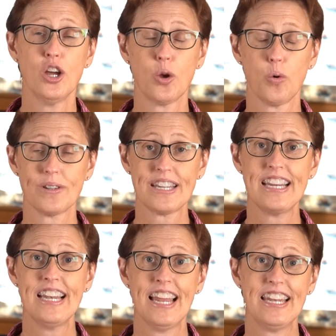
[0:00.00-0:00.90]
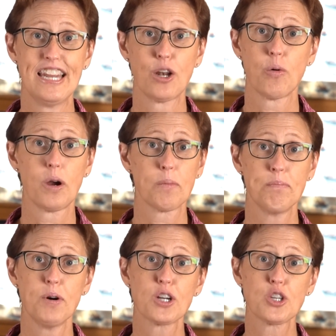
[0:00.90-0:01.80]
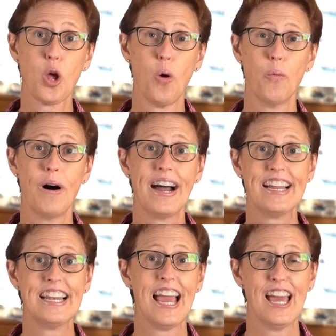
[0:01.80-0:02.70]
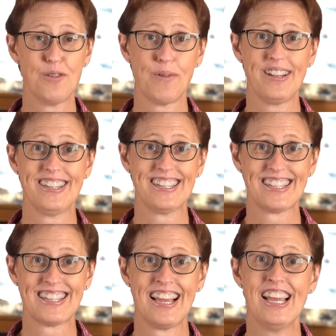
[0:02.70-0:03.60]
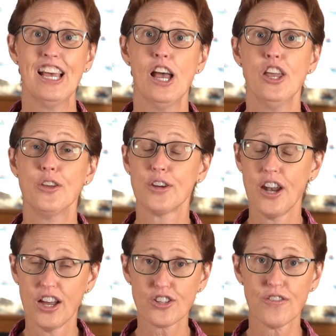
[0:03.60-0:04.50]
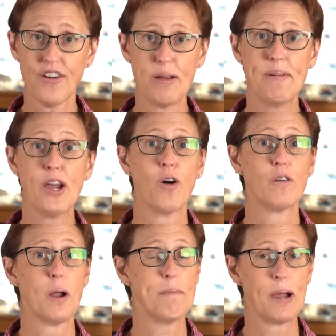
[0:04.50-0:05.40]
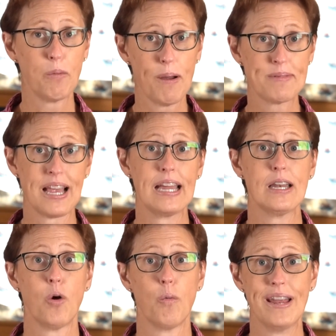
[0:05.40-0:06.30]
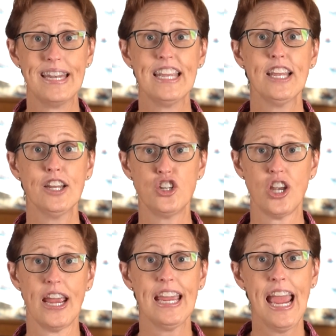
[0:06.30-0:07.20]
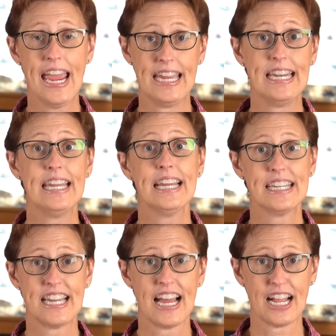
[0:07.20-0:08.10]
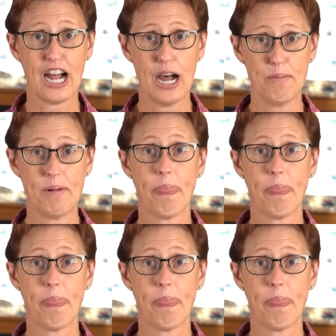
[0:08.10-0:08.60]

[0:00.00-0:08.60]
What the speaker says: Quilting, Needlework, Books, Wine, and Wellness. You can also find me over on my website, wendyjhaney.com.